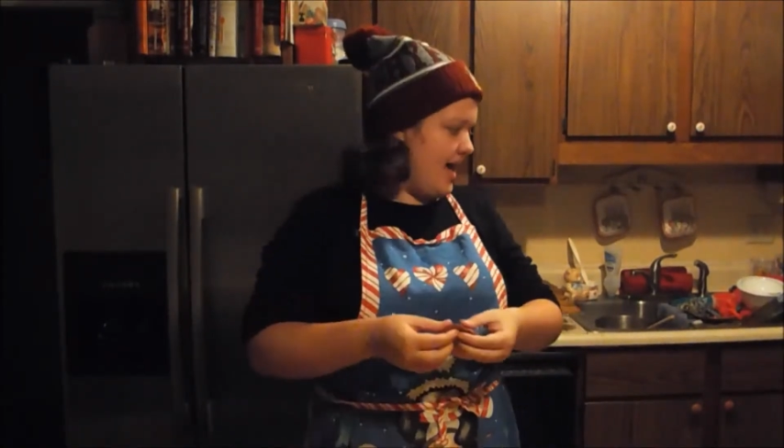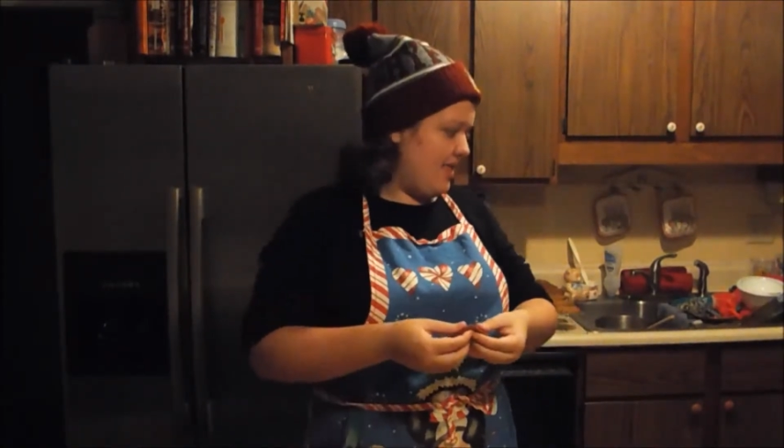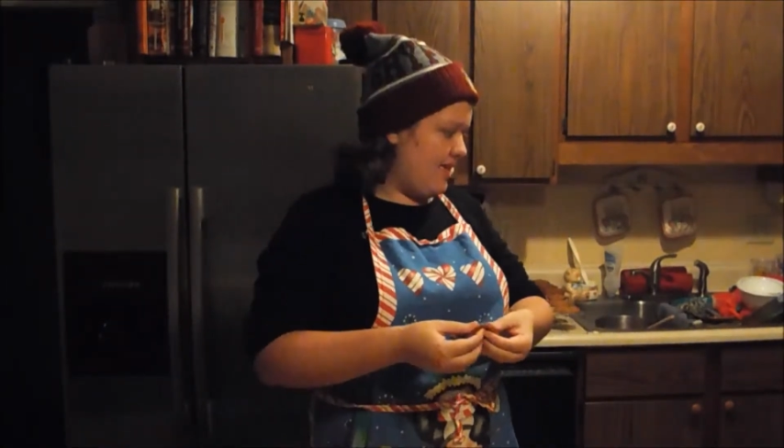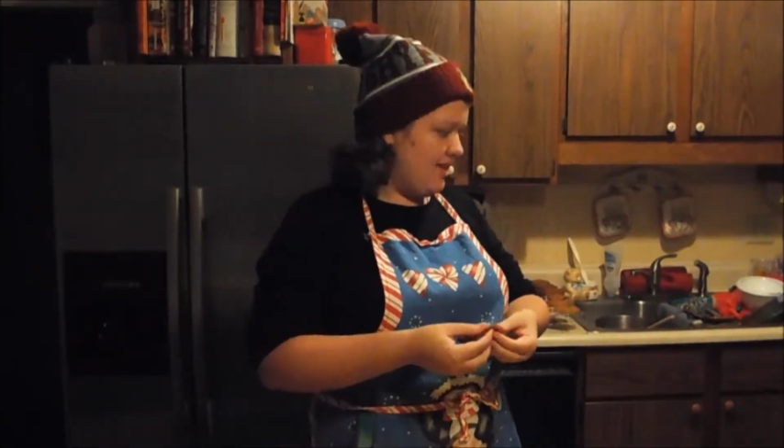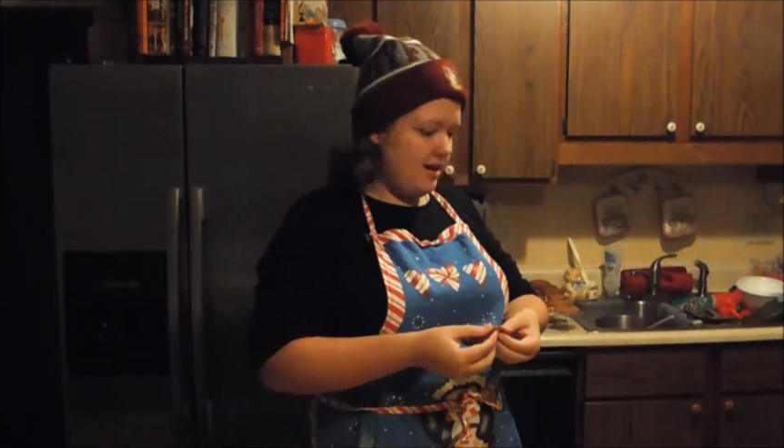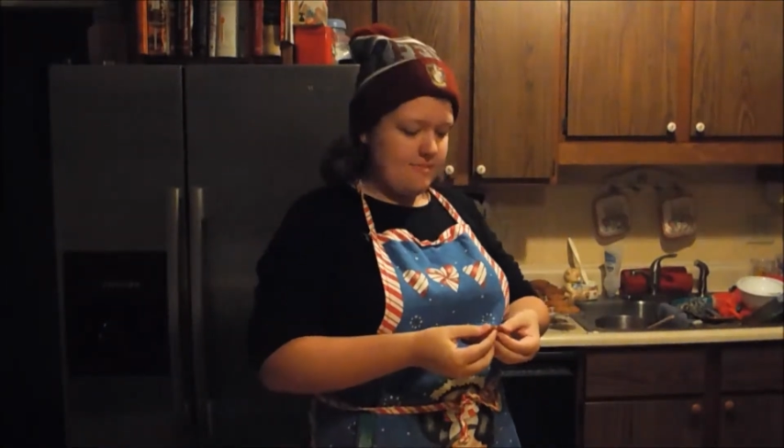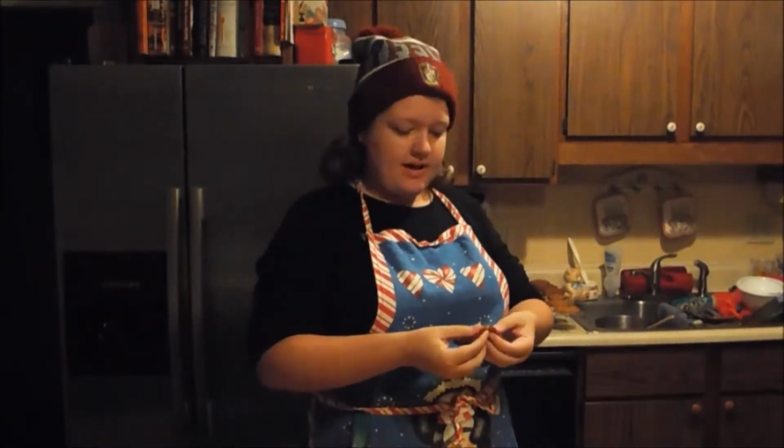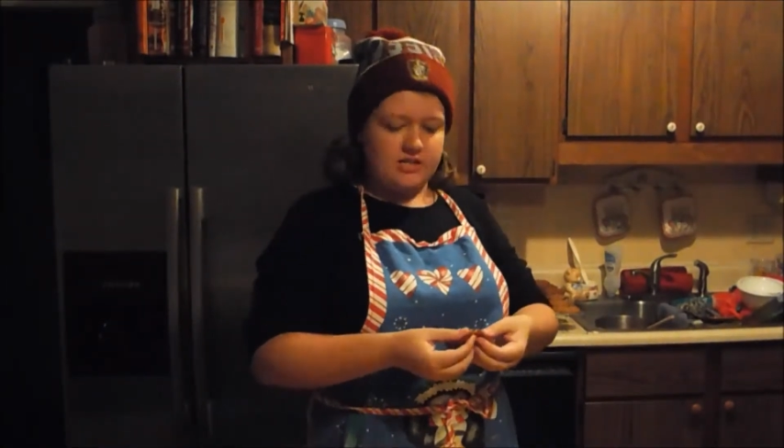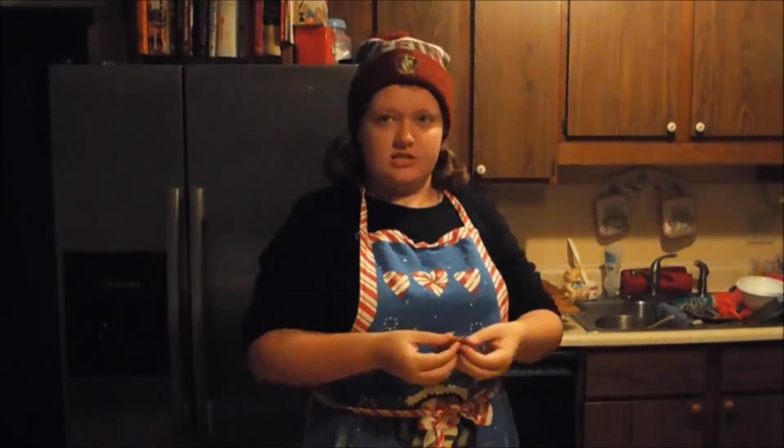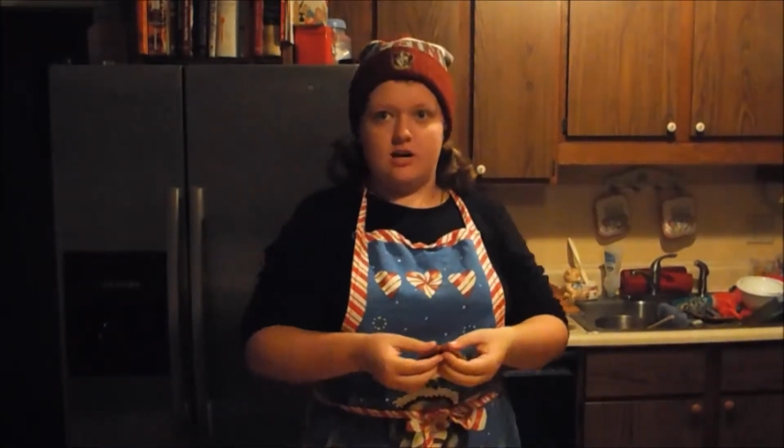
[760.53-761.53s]
and the third
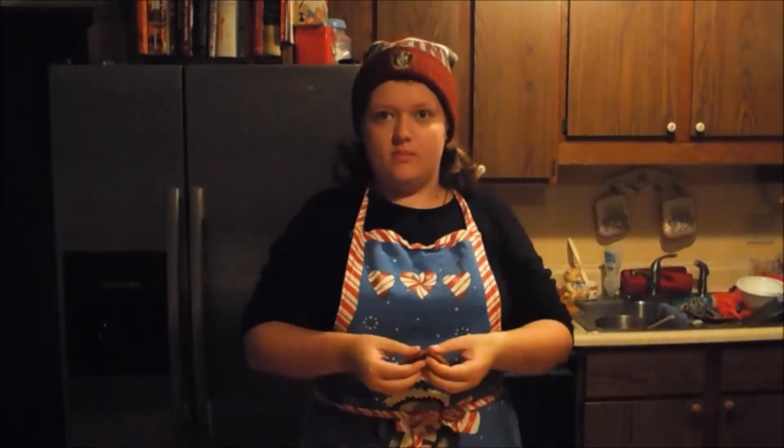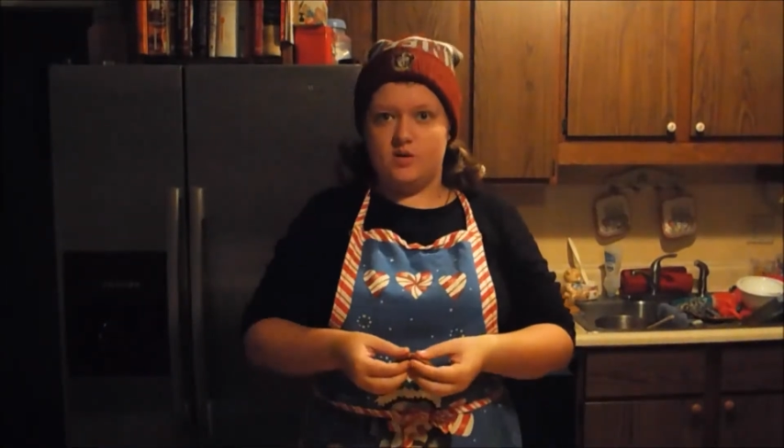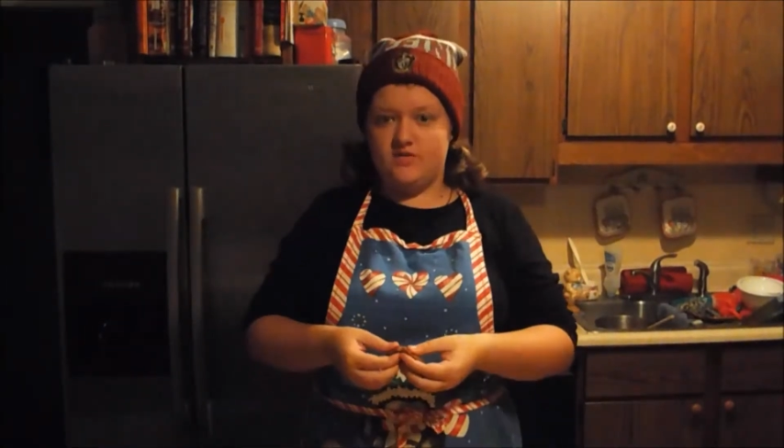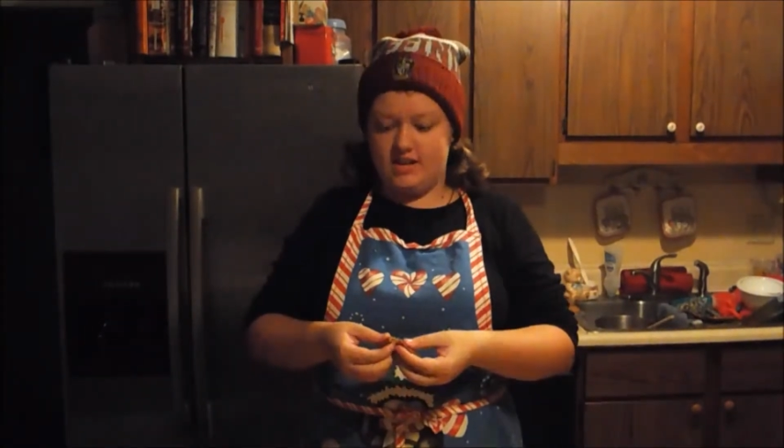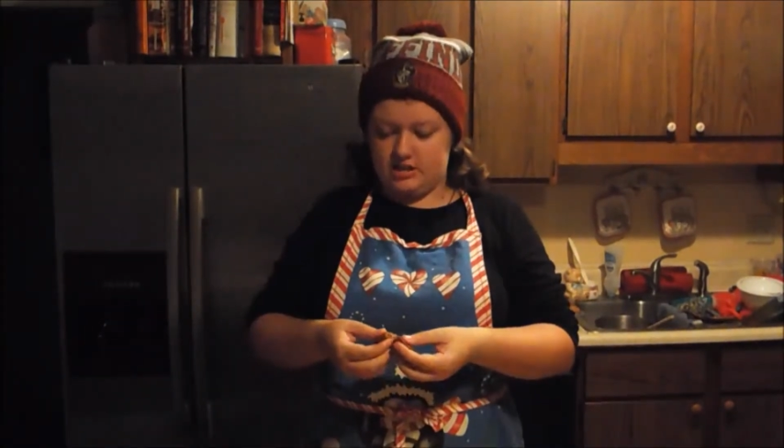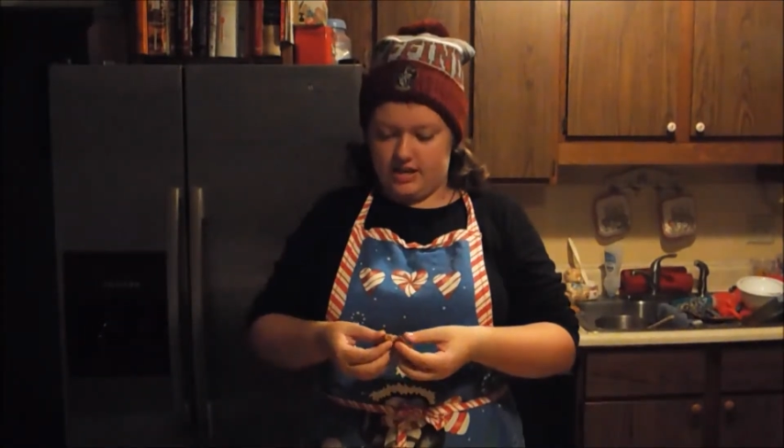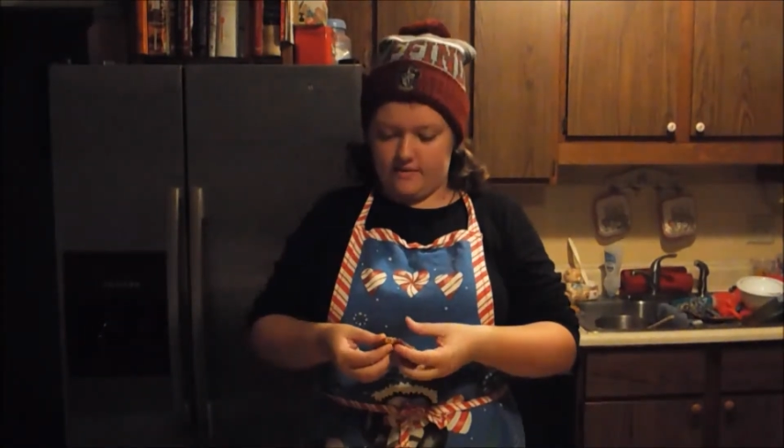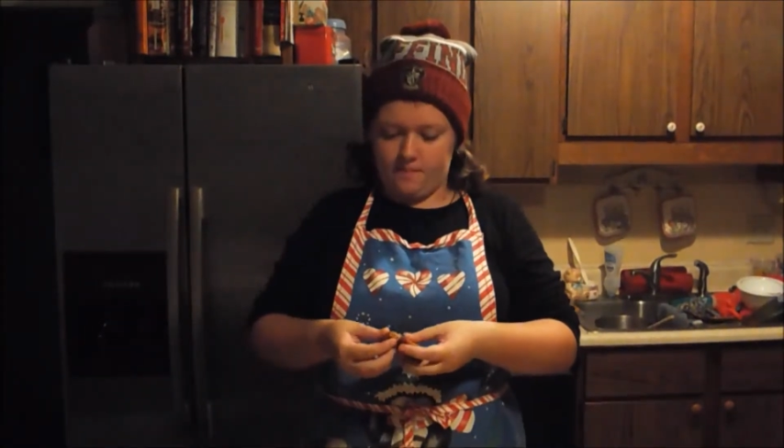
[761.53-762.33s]
batch is almost finishing.